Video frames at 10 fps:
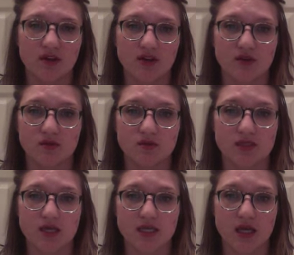you know,
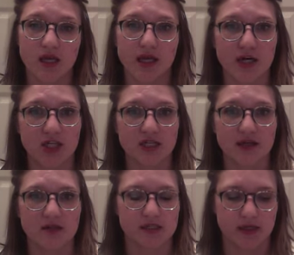says like, here,
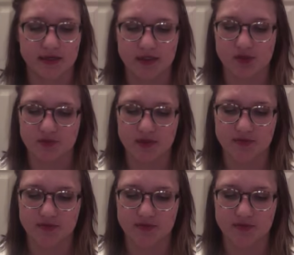take these Steri Strips